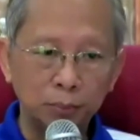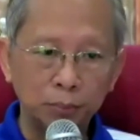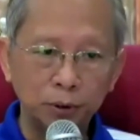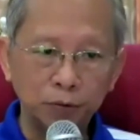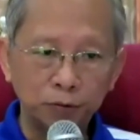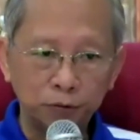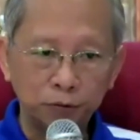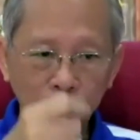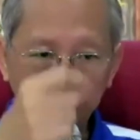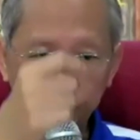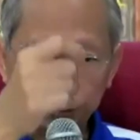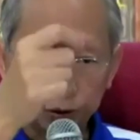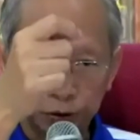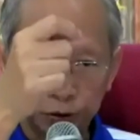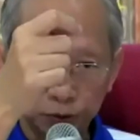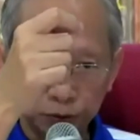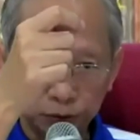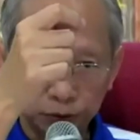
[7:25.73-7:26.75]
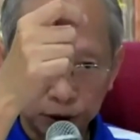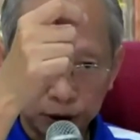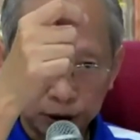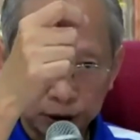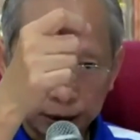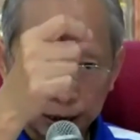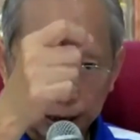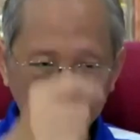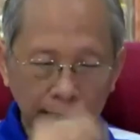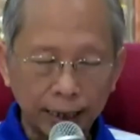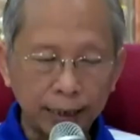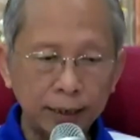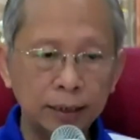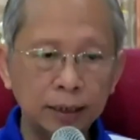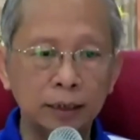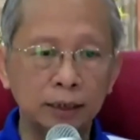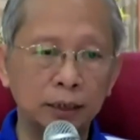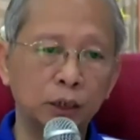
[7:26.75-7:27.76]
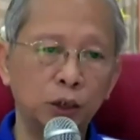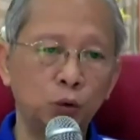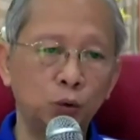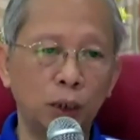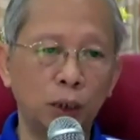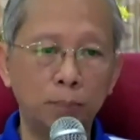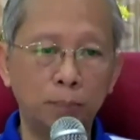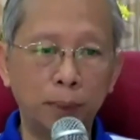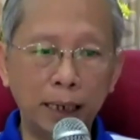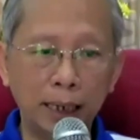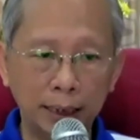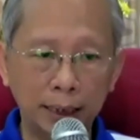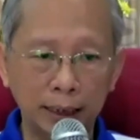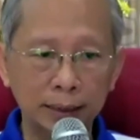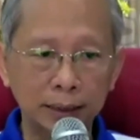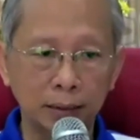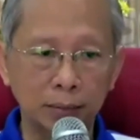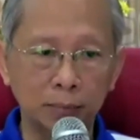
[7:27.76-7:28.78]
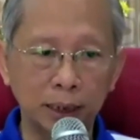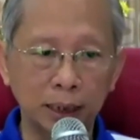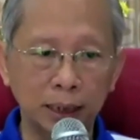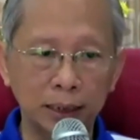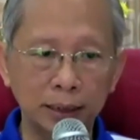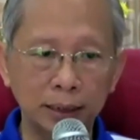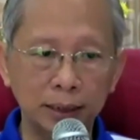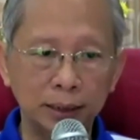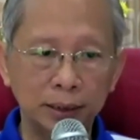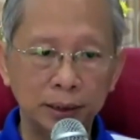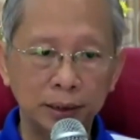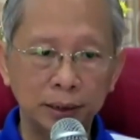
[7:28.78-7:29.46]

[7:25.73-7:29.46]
Before you enter into apana samadhi.